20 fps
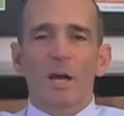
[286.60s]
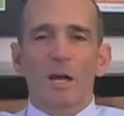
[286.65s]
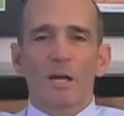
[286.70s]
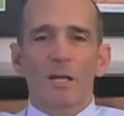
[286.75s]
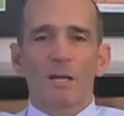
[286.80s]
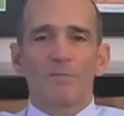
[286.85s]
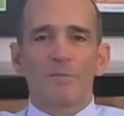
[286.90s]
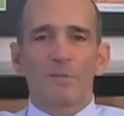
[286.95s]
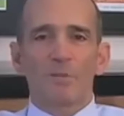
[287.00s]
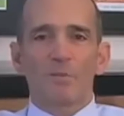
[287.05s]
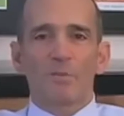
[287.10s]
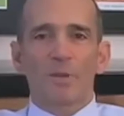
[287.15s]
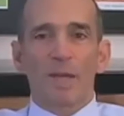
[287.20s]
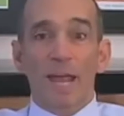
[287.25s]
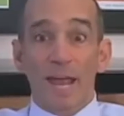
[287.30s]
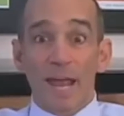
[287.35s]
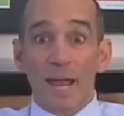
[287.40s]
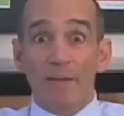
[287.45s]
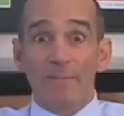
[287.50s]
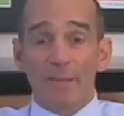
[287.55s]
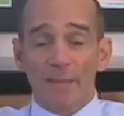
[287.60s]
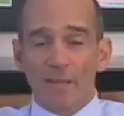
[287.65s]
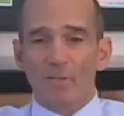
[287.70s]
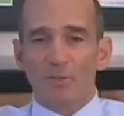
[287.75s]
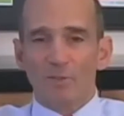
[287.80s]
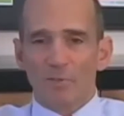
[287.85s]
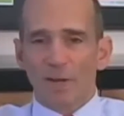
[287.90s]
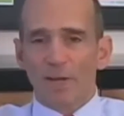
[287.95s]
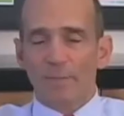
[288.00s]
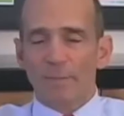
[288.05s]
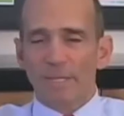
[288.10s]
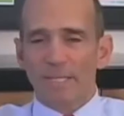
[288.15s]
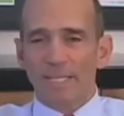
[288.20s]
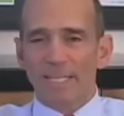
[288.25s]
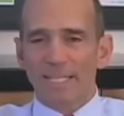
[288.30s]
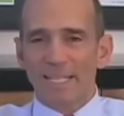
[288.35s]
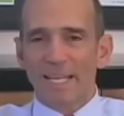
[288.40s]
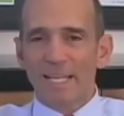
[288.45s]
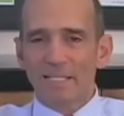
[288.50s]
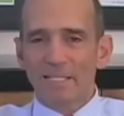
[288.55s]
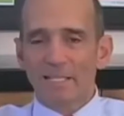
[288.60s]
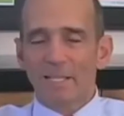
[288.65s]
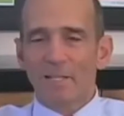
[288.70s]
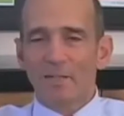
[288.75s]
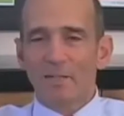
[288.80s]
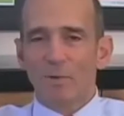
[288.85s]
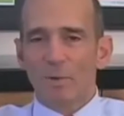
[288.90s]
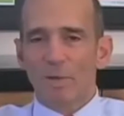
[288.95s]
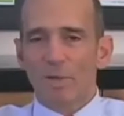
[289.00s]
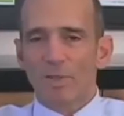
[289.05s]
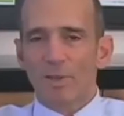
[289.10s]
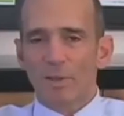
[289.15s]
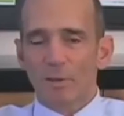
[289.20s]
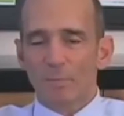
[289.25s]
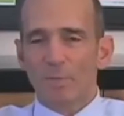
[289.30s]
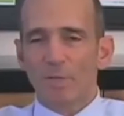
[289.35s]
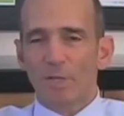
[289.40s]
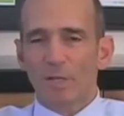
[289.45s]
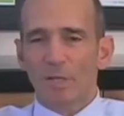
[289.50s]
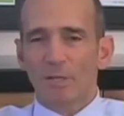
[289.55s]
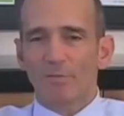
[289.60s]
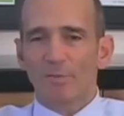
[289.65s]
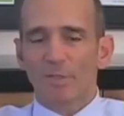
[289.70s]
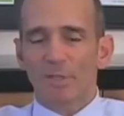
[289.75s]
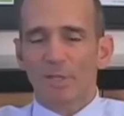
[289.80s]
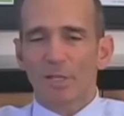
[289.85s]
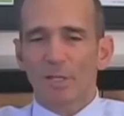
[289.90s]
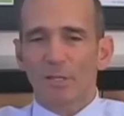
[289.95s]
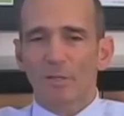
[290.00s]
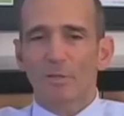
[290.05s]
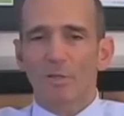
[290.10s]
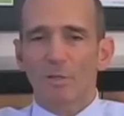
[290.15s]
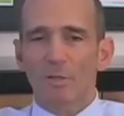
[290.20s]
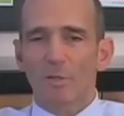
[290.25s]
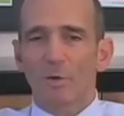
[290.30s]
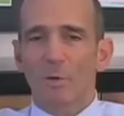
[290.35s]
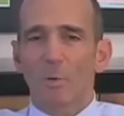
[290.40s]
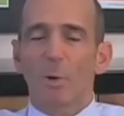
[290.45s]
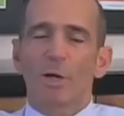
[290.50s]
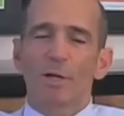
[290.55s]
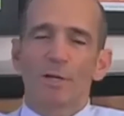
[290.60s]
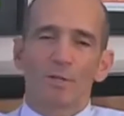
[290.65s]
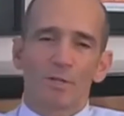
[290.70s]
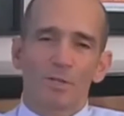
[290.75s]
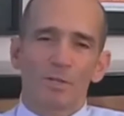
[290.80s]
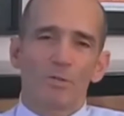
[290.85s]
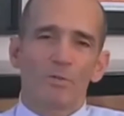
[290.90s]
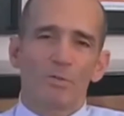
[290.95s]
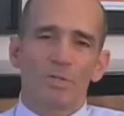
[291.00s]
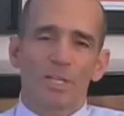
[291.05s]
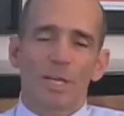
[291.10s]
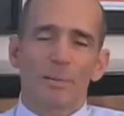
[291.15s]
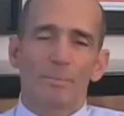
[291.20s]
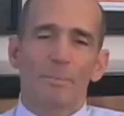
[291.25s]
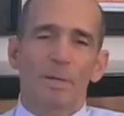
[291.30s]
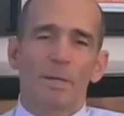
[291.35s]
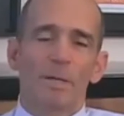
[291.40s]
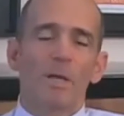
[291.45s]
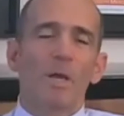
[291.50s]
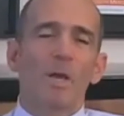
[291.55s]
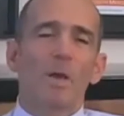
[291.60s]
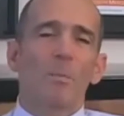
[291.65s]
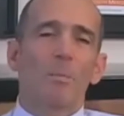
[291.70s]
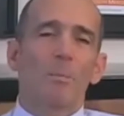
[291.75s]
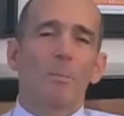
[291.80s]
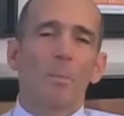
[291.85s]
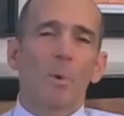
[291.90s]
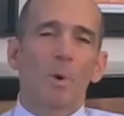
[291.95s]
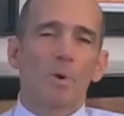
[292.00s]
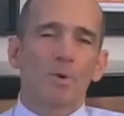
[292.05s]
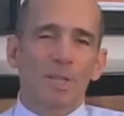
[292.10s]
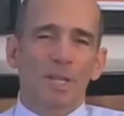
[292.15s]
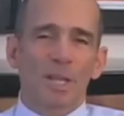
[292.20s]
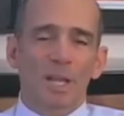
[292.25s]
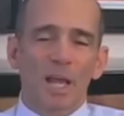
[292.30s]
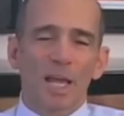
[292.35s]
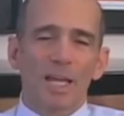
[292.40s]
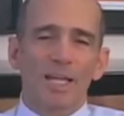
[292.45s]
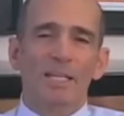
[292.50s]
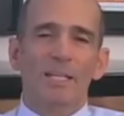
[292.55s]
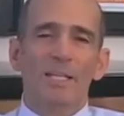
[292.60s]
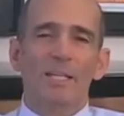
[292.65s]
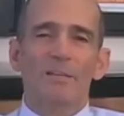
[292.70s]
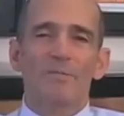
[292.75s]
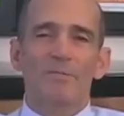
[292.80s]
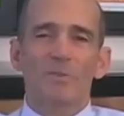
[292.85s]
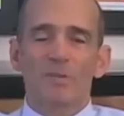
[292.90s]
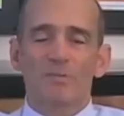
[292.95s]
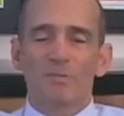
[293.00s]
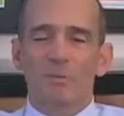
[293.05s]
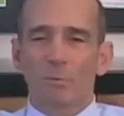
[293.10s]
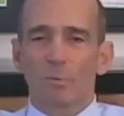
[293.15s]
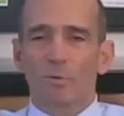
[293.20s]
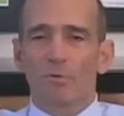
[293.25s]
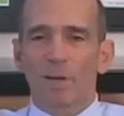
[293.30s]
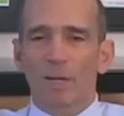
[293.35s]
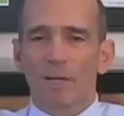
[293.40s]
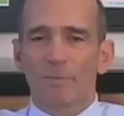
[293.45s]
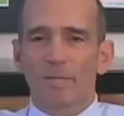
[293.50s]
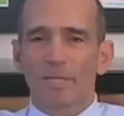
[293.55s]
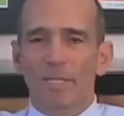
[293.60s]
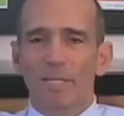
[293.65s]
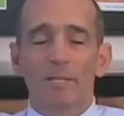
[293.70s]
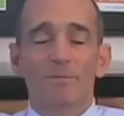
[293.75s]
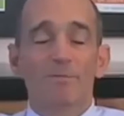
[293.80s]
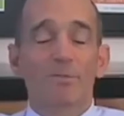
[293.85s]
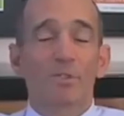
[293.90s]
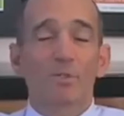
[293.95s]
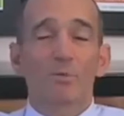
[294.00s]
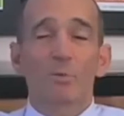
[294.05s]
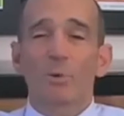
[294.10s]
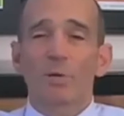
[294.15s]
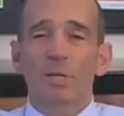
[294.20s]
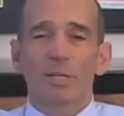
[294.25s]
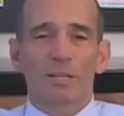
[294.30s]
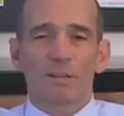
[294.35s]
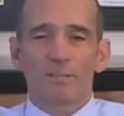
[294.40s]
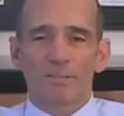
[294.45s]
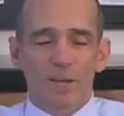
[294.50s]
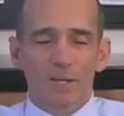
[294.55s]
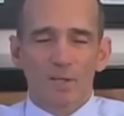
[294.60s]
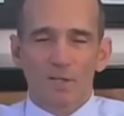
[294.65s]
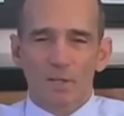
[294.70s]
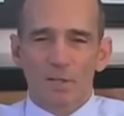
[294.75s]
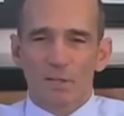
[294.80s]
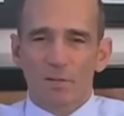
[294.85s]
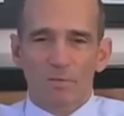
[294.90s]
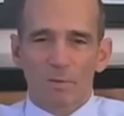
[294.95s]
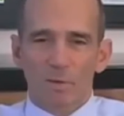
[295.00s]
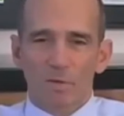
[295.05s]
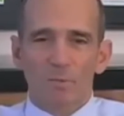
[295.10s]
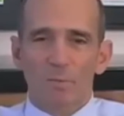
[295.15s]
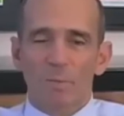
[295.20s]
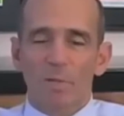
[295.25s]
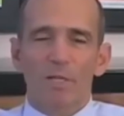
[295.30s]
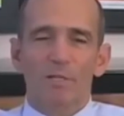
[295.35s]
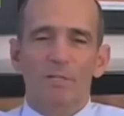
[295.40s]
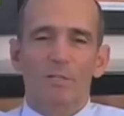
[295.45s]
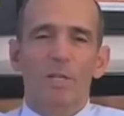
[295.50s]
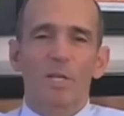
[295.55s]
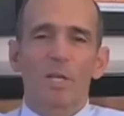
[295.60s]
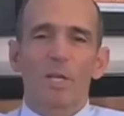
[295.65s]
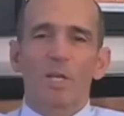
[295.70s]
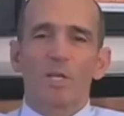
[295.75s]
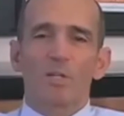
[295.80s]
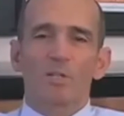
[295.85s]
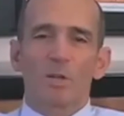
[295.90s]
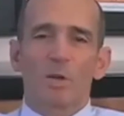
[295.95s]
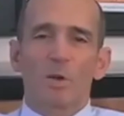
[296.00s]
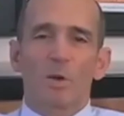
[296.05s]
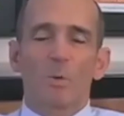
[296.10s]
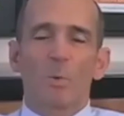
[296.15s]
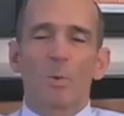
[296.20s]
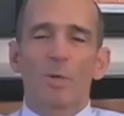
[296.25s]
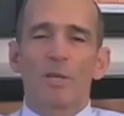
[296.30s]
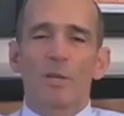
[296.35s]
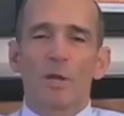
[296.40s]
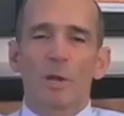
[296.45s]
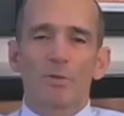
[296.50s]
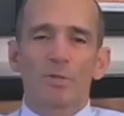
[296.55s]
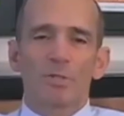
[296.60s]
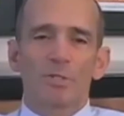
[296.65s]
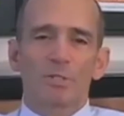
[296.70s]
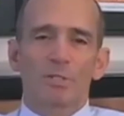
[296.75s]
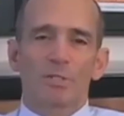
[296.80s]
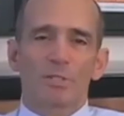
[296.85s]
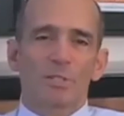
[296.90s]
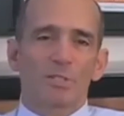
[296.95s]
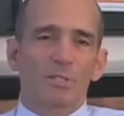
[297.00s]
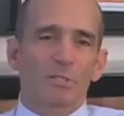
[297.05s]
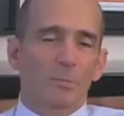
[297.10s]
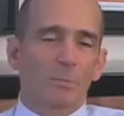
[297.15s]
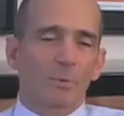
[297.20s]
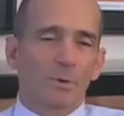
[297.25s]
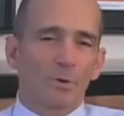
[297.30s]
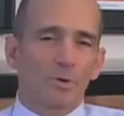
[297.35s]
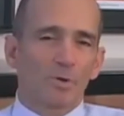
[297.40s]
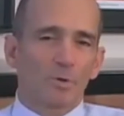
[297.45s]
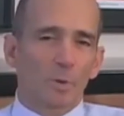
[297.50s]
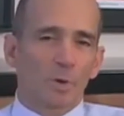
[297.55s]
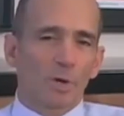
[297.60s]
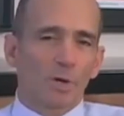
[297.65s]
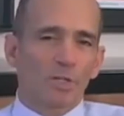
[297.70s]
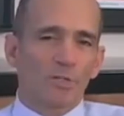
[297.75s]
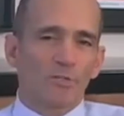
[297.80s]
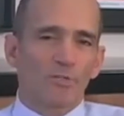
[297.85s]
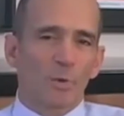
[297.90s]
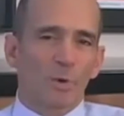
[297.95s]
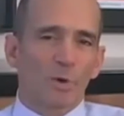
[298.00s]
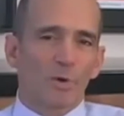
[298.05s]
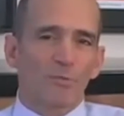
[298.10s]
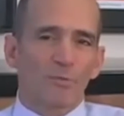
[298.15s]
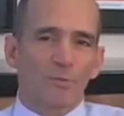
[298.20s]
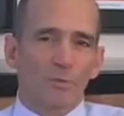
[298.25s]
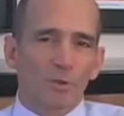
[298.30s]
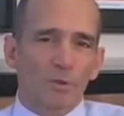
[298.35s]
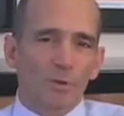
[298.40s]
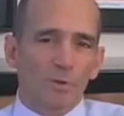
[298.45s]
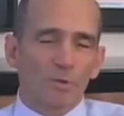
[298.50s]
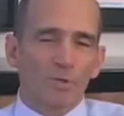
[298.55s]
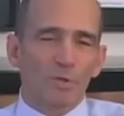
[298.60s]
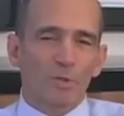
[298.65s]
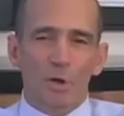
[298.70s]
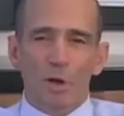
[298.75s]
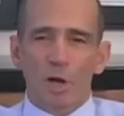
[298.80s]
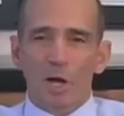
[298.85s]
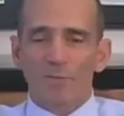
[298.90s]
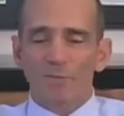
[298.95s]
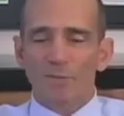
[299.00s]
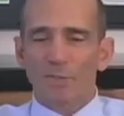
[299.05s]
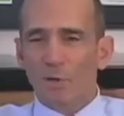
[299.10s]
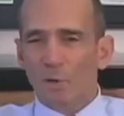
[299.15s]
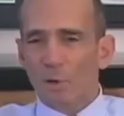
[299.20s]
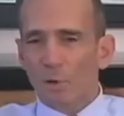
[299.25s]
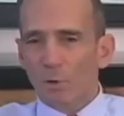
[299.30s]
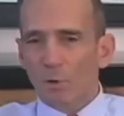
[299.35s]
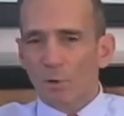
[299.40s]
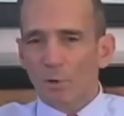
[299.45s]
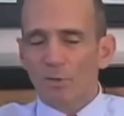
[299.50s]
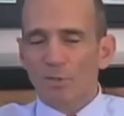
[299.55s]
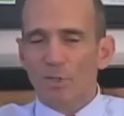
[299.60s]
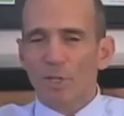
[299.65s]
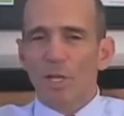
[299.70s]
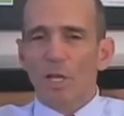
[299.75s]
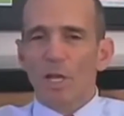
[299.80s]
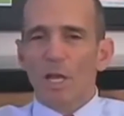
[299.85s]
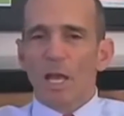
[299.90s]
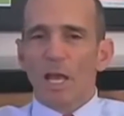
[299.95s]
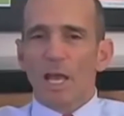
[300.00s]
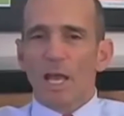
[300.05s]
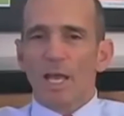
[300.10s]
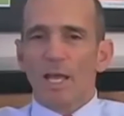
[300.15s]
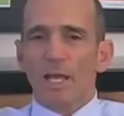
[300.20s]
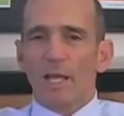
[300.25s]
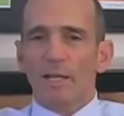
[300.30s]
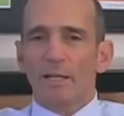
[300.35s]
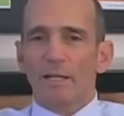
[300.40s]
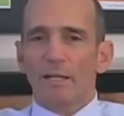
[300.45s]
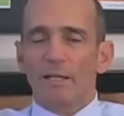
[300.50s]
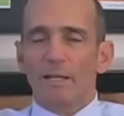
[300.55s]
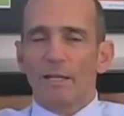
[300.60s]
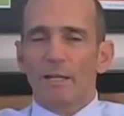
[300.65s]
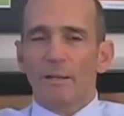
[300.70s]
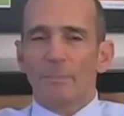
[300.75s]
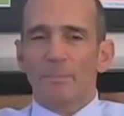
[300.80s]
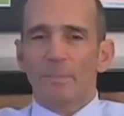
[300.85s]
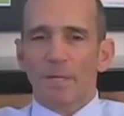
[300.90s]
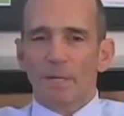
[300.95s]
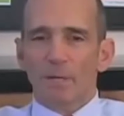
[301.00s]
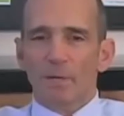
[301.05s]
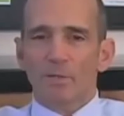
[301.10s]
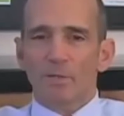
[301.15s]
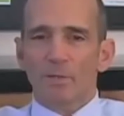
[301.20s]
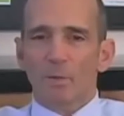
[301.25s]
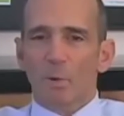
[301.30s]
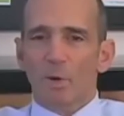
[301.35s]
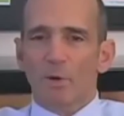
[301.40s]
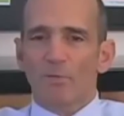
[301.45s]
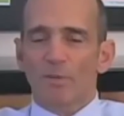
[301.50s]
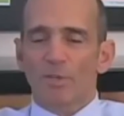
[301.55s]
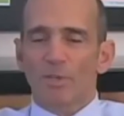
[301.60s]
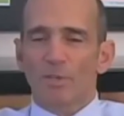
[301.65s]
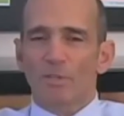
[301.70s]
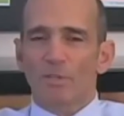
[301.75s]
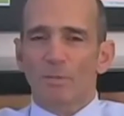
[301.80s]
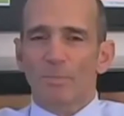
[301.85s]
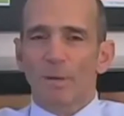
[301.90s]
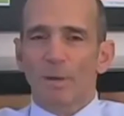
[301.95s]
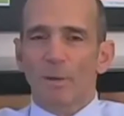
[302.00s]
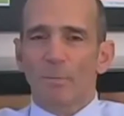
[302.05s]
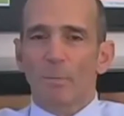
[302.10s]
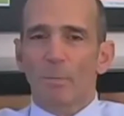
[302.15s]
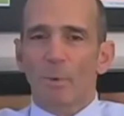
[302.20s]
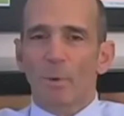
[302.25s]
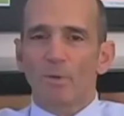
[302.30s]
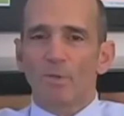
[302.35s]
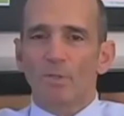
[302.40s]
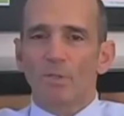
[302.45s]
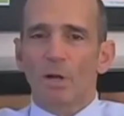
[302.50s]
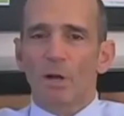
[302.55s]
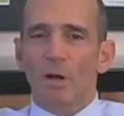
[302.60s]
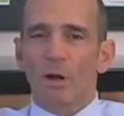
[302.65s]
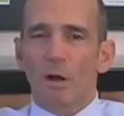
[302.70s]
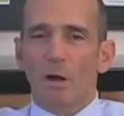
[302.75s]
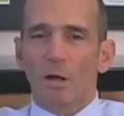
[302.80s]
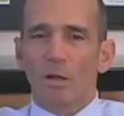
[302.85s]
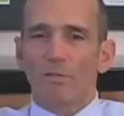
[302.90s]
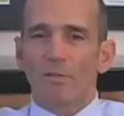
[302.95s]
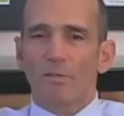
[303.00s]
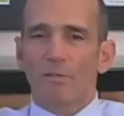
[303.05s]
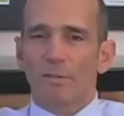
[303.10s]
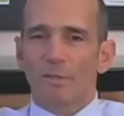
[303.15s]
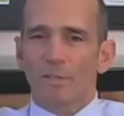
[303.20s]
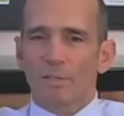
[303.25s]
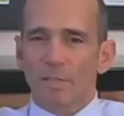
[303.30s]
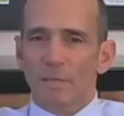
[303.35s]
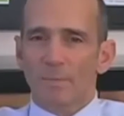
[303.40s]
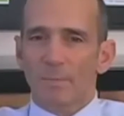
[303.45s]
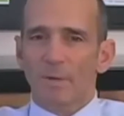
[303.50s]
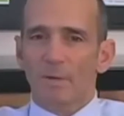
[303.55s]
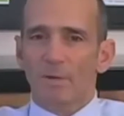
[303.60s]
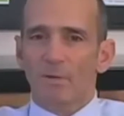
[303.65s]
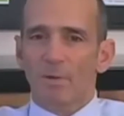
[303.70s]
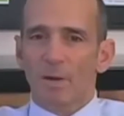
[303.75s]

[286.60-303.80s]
If you have had your vitamin D tested and you're in therapeutic levels, then clearly you don't want to use that. But more than likely, if you have normal vitamin D levels, you won't get the infection in the first place. So we know this approach works for flus, coughs, colds, and appears to work for just about most all of the typical